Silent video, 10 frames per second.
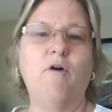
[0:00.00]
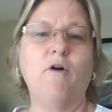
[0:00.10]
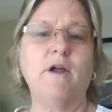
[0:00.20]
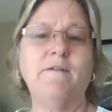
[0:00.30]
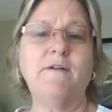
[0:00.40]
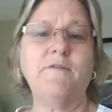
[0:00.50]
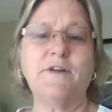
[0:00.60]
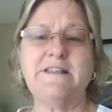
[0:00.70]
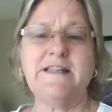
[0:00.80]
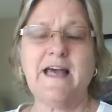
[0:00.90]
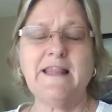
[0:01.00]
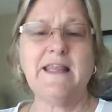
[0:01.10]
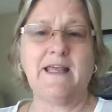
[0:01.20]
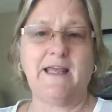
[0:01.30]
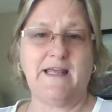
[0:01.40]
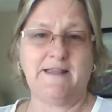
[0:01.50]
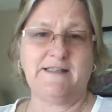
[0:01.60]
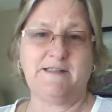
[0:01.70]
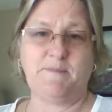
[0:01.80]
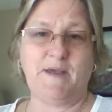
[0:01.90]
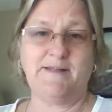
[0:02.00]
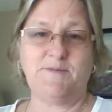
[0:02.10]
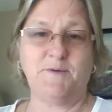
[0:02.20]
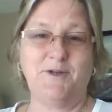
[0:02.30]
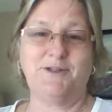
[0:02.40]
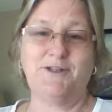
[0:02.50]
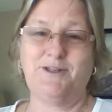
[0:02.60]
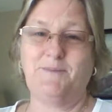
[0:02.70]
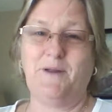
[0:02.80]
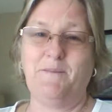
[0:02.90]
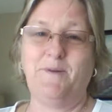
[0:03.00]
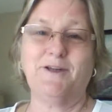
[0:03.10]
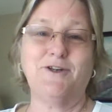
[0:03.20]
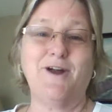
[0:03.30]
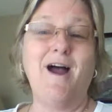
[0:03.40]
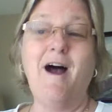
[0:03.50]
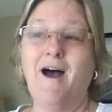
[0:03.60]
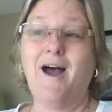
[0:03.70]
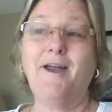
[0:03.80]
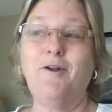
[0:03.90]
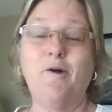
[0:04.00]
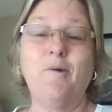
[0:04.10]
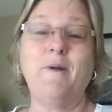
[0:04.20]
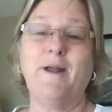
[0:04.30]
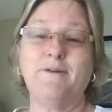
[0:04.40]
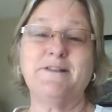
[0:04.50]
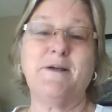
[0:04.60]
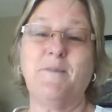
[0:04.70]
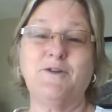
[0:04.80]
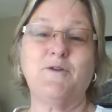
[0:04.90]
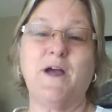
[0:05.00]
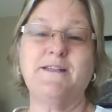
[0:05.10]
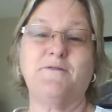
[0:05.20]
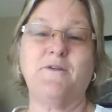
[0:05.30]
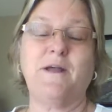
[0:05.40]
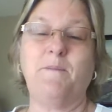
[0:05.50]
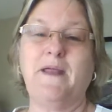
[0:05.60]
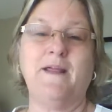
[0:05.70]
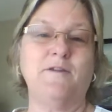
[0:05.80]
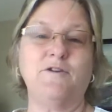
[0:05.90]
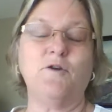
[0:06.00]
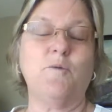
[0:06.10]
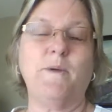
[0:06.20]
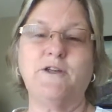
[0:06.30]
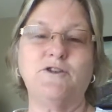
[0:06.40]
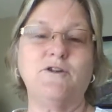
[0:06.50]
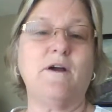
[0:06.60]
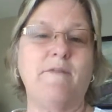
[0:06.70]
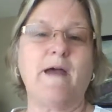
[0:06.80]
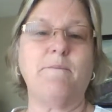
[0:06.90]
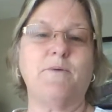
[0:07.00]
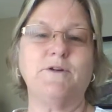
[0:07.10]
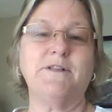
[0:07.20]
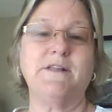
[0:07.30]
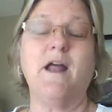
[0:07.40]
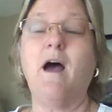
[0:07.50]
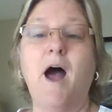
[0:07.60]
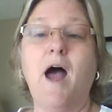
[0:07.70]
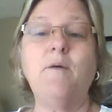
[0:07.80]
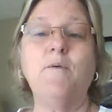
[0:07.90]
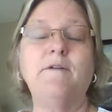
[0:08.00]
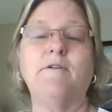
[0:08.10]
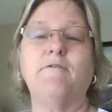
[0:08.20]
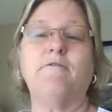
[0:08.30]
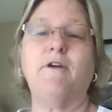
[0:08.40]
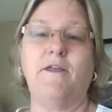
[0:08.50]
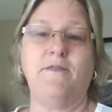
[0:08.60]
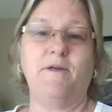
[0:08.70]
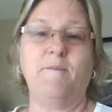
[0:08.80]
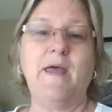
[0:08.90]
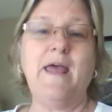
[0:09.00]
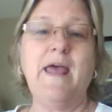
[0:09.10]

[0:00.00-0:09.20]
Or even if there's nothing in the space where there should be a picture, I know whenever somebody tries to friend me and there's no picture of that person, I won't even friend them.